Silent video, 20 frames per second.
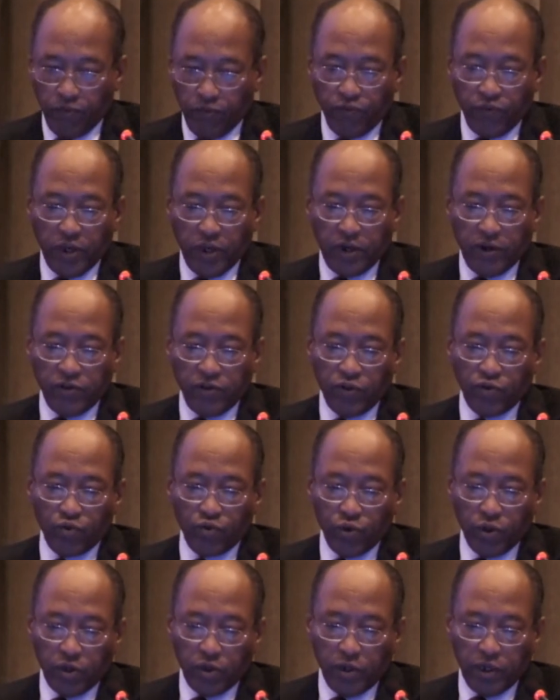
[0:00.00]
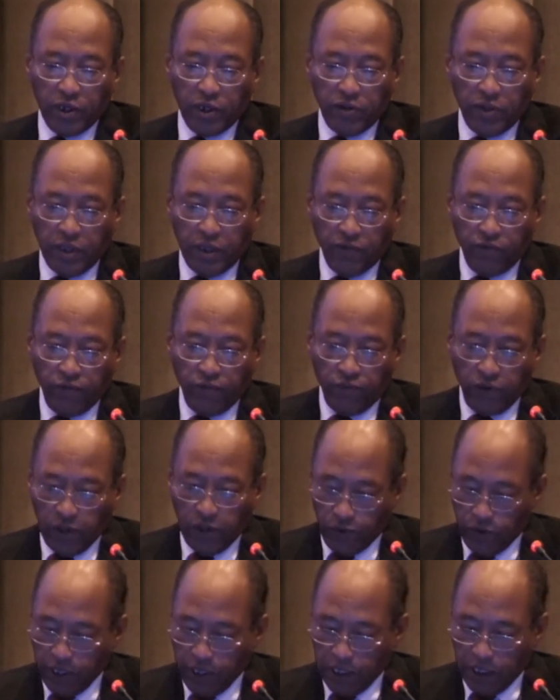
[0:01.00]
First is to increase the
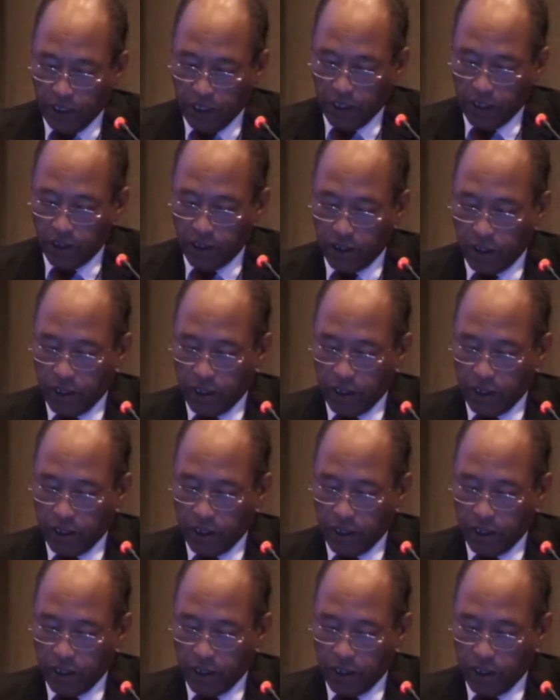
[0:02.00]
funding,